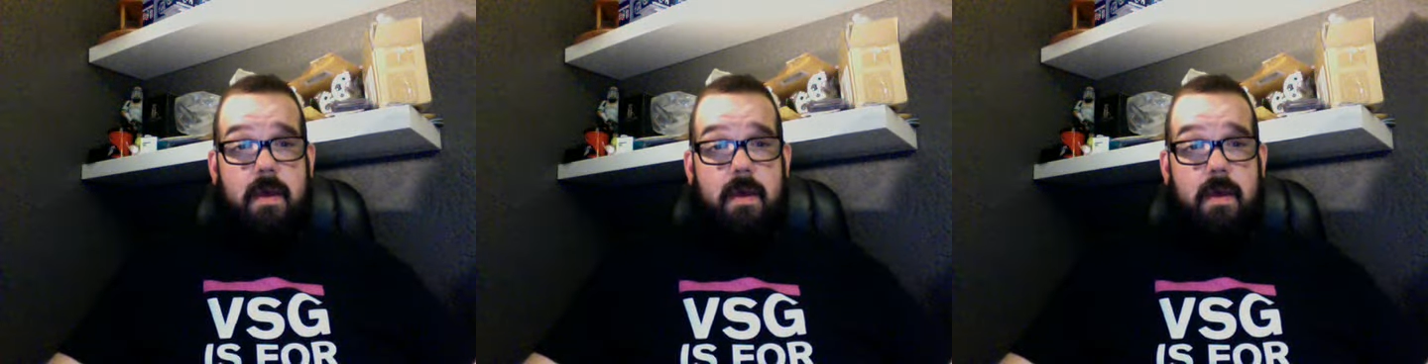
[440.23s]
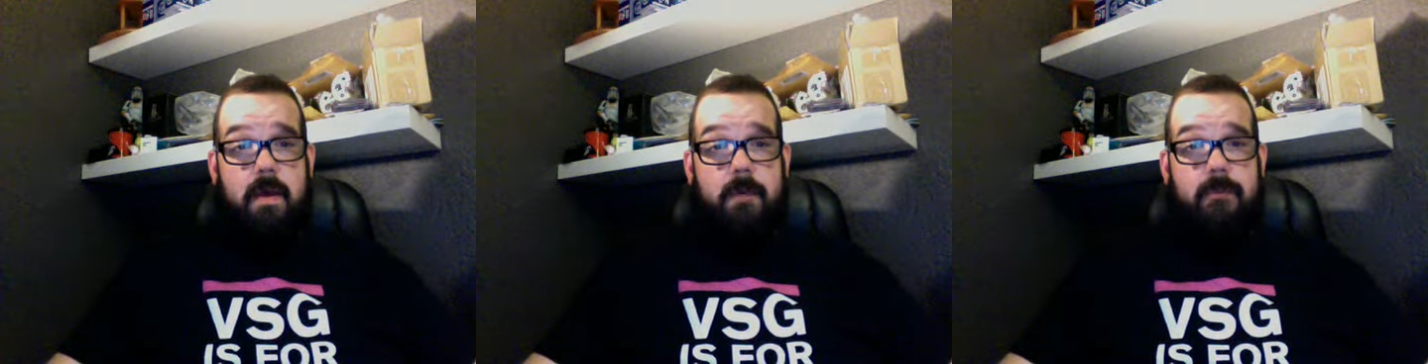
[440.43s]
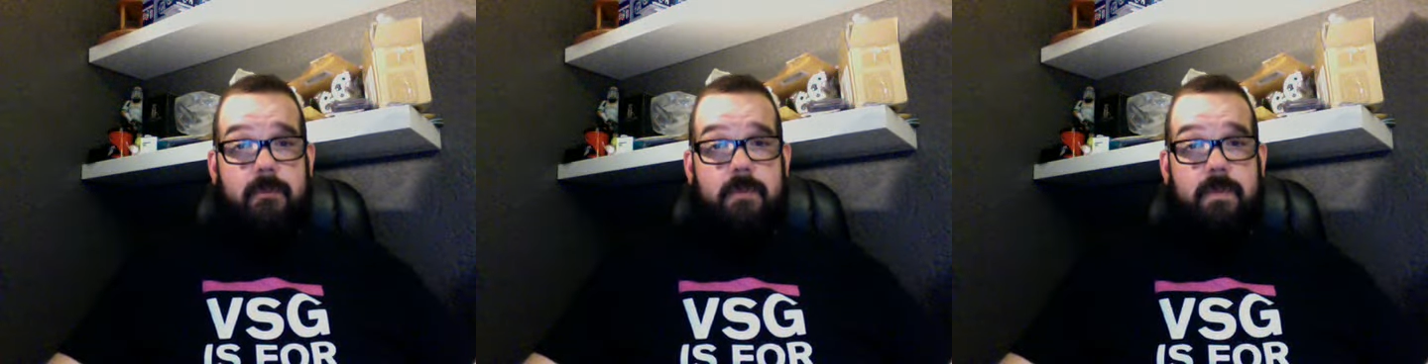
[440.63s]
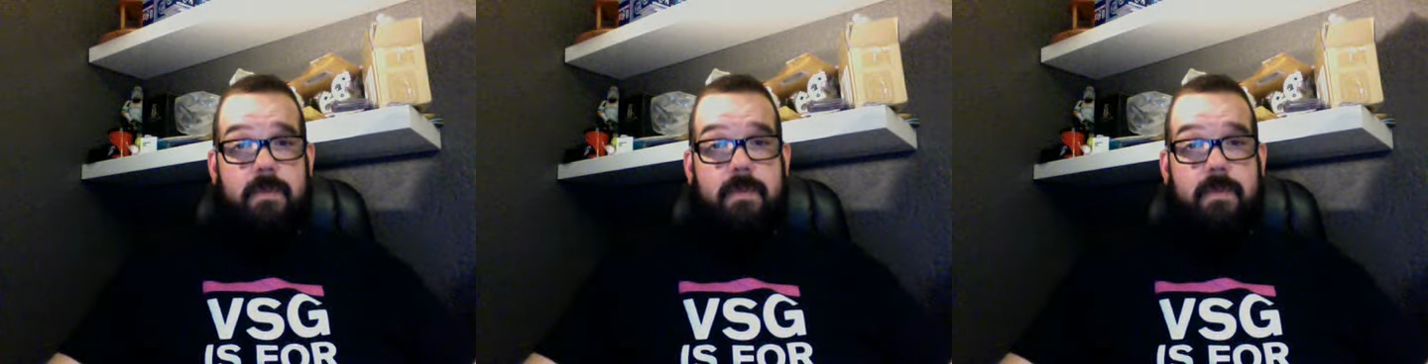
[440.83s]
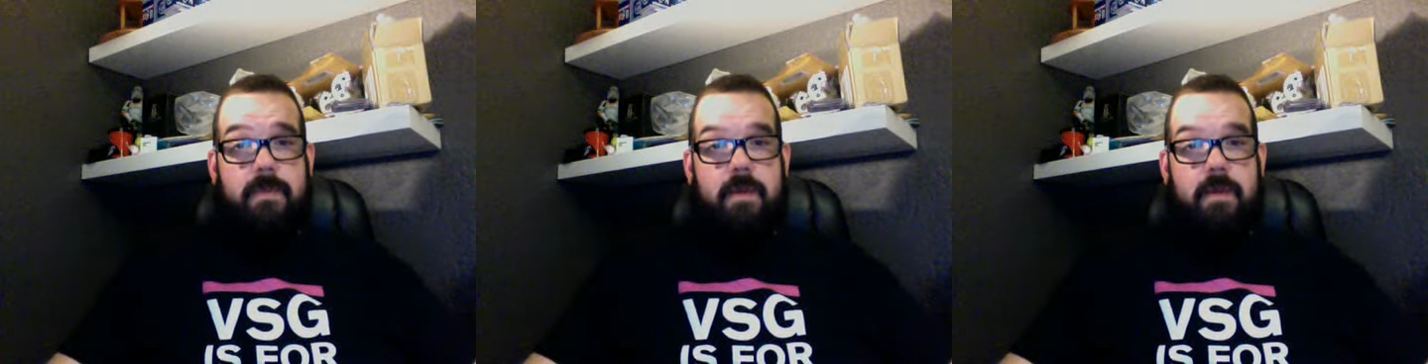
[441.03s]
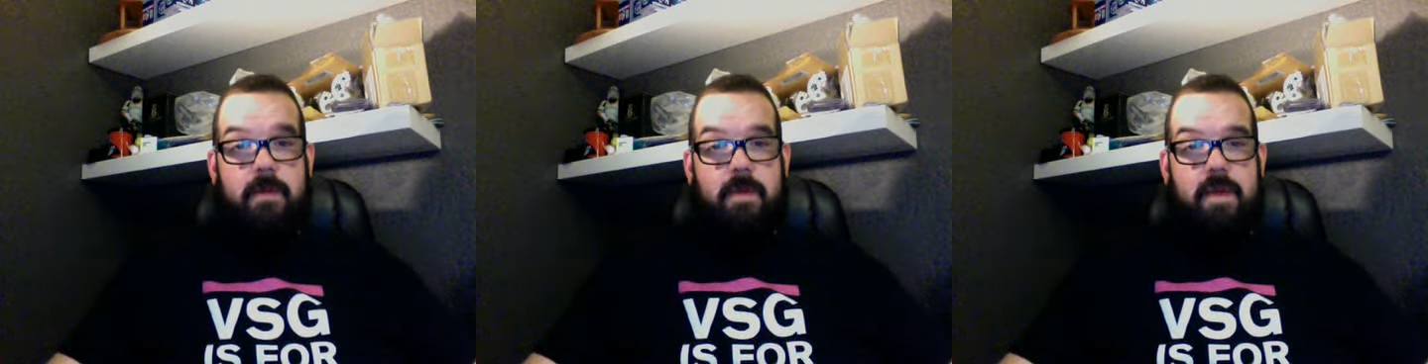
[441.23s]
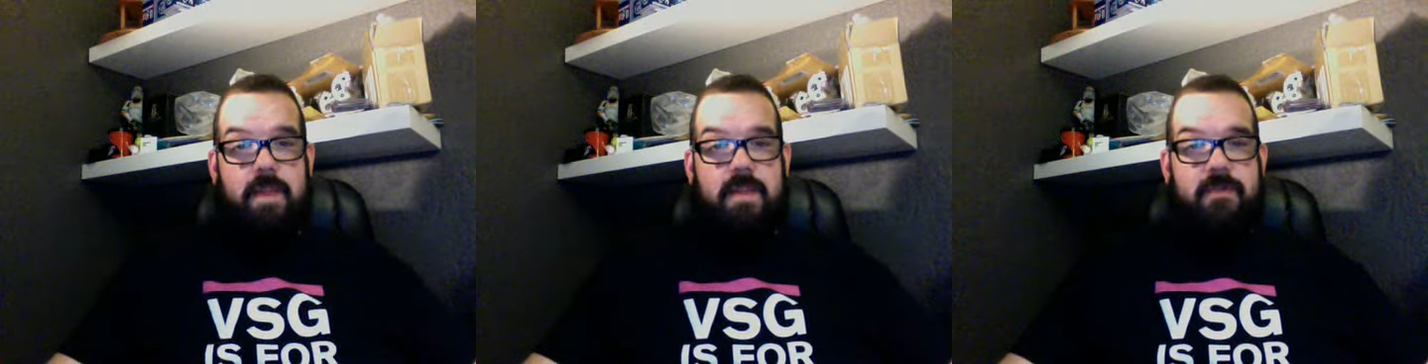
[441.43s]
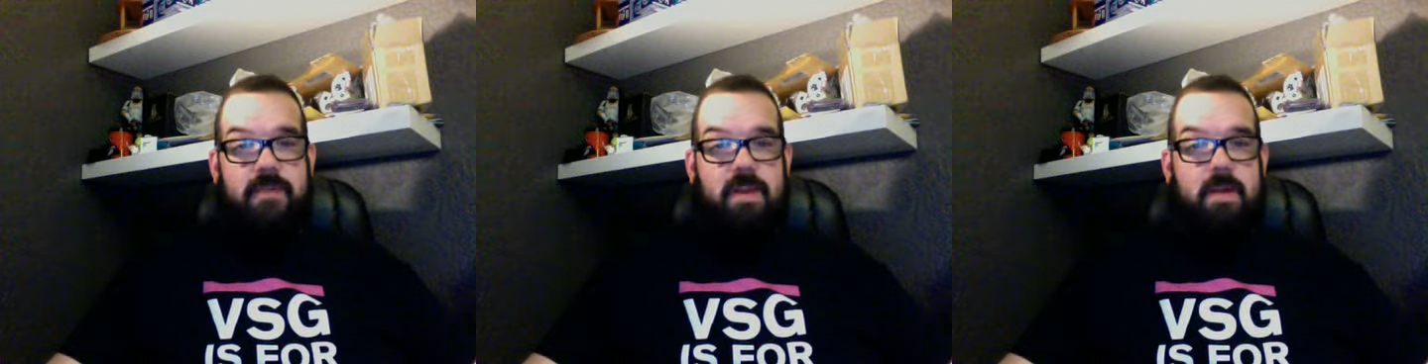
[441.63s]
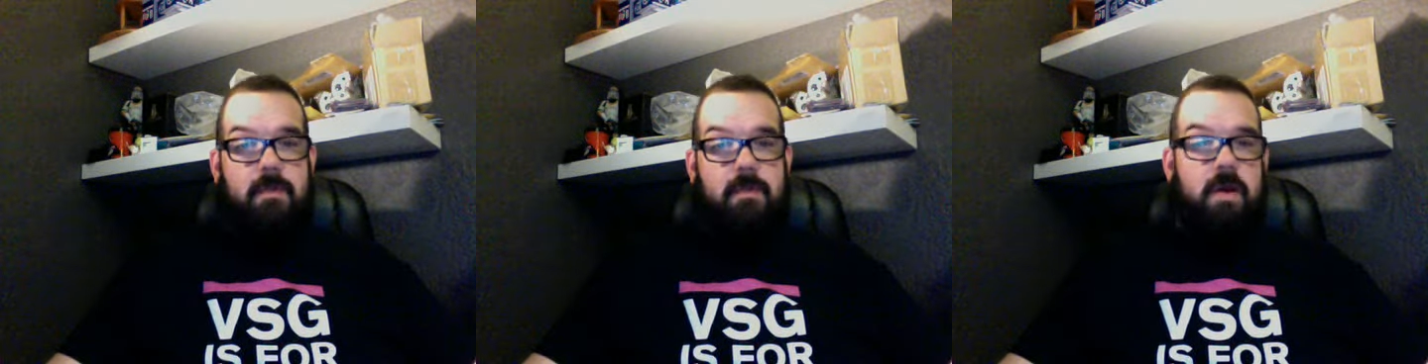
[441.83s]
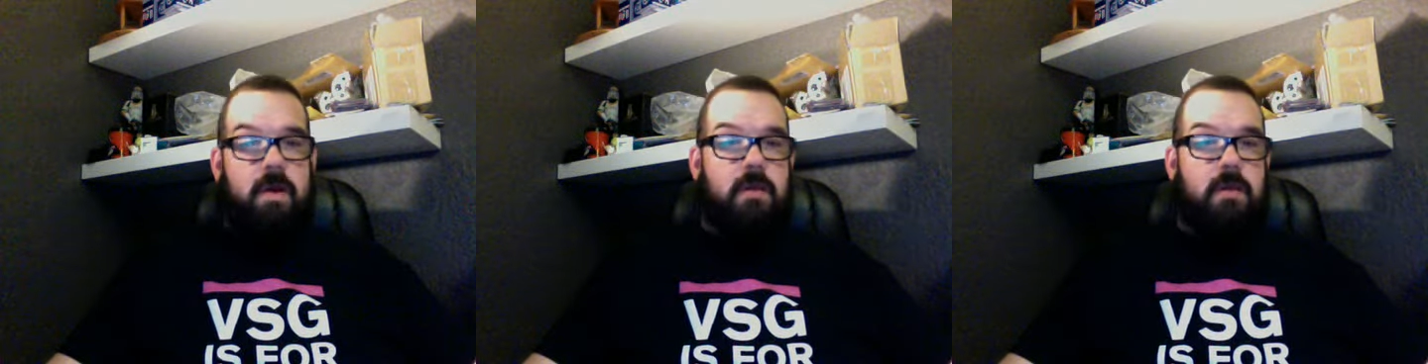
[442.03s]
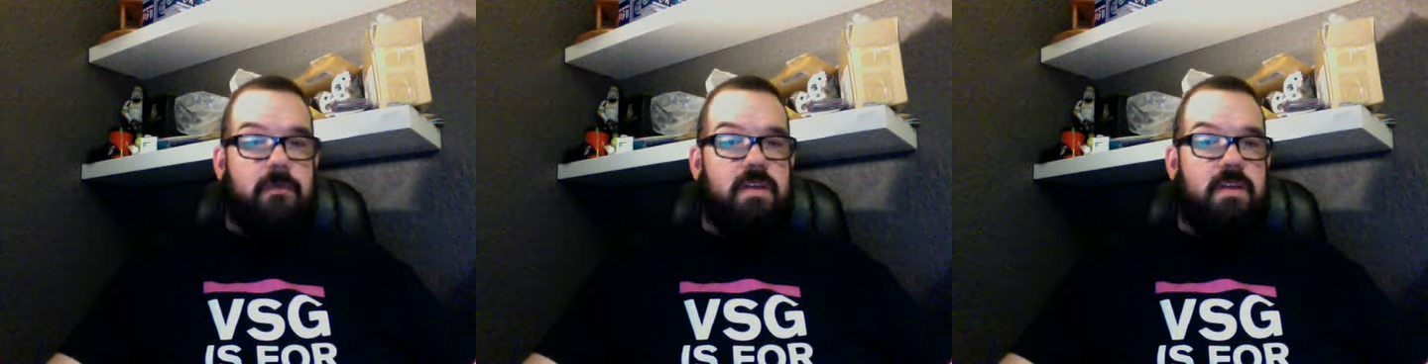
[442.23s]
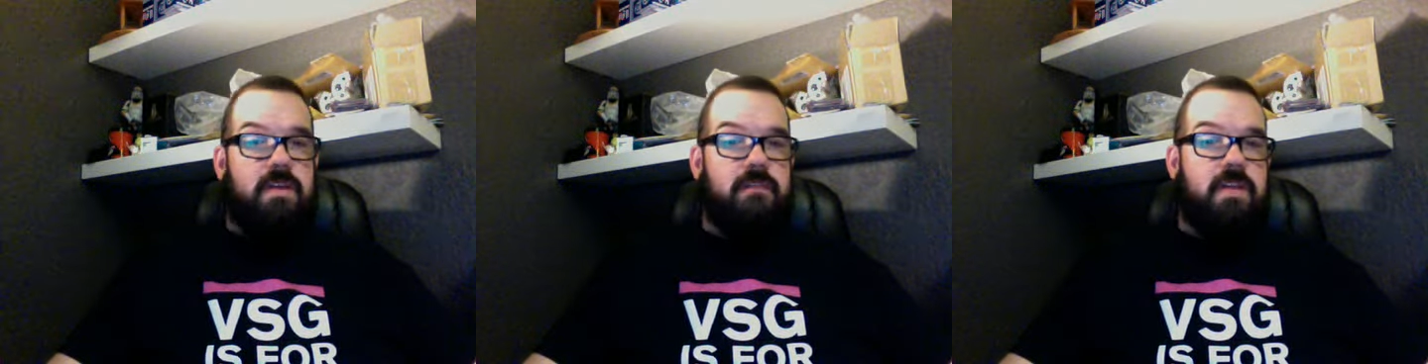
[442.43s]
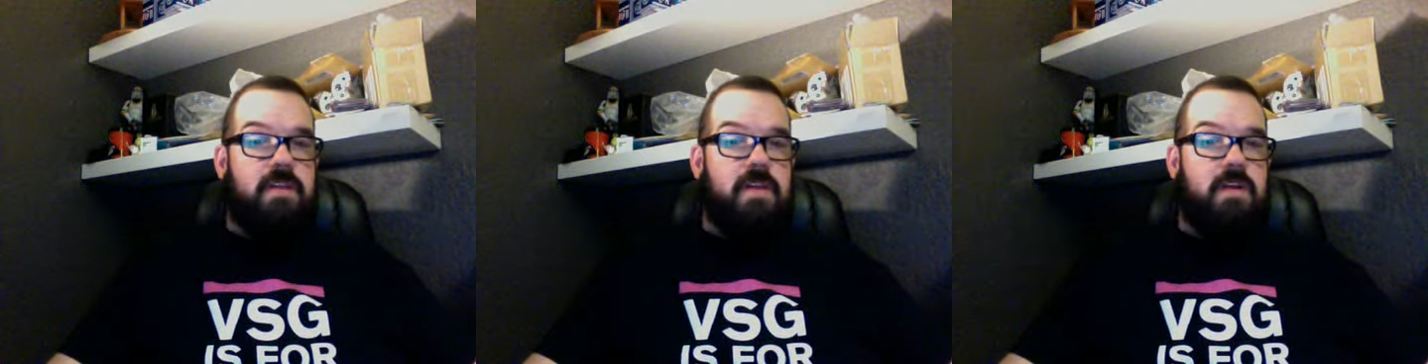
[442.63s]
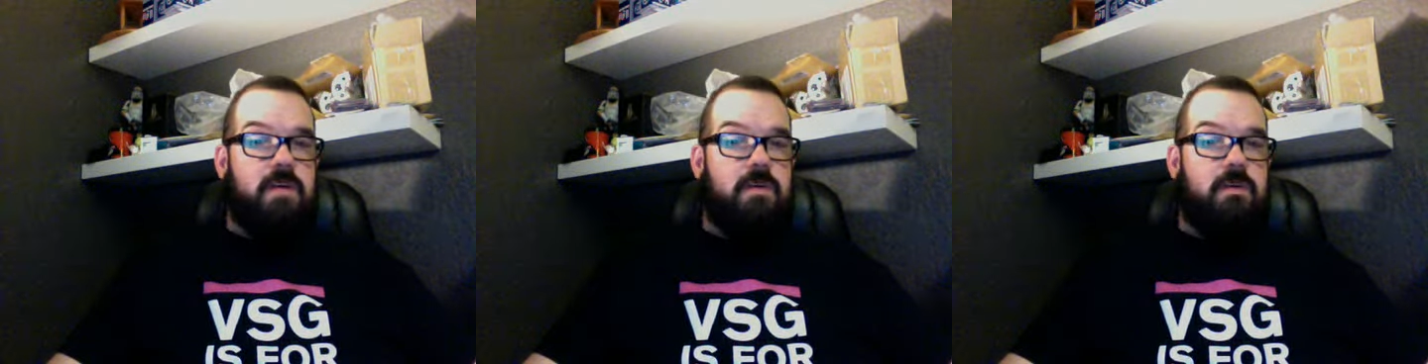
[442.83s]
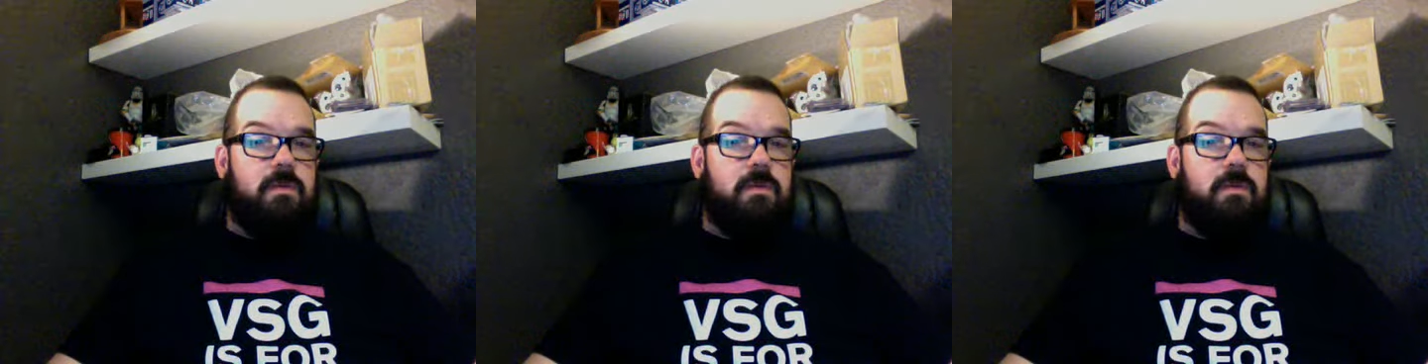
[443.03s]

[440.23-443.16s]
Um, I'm looking at the video bar, and hopefully the video,